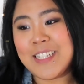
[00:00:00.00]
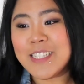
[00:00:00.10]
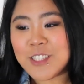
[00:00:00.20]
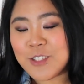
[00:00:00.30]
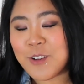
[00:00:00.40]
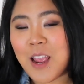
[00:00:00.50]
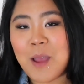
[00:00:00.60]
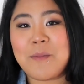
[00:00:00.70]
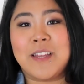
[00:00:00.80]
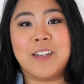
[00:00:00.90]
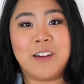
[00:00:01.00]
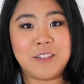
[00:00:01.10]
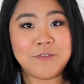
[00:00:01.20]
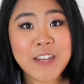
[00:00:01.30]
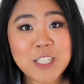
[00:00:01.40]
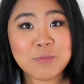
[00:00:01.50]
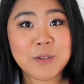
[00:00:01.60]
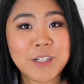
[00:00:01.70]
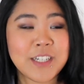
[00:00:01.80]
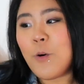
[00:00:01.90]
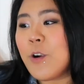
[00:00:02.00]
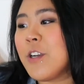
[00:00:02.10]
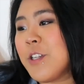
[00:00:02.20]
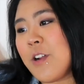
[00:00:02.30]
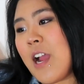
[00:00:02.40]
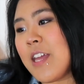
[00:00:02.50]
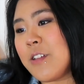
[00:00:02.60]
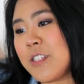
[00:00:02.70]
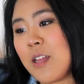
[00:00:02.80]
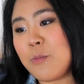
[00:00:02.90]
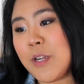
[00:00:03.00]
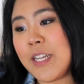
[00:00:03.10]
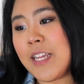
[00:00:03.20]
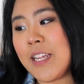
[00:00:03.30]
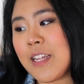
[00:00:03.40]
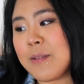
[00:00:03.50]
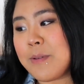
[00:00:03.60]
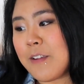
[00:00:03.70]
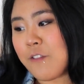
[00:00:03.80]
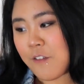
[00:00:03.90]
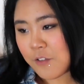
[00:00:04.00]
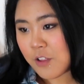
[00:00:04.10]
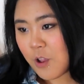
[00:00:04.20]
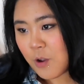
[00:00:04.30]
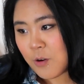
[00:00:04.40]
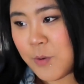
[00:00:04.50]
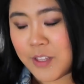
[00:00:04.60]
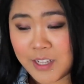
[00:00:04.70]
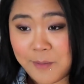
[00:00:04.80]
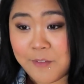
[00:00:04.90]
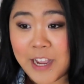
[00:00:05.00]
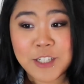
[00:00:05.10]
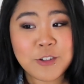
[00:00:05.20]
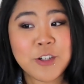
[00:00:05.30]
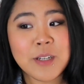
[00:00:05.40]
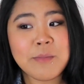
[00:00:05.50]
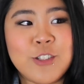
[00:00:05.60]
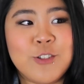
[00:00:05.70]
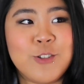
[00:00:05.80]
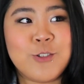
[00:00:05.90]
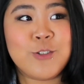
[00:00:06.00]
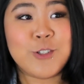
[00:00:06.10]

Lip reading: on Instagram and on Facebook, or you're either celebrating being forever alone with a tub of ice cream to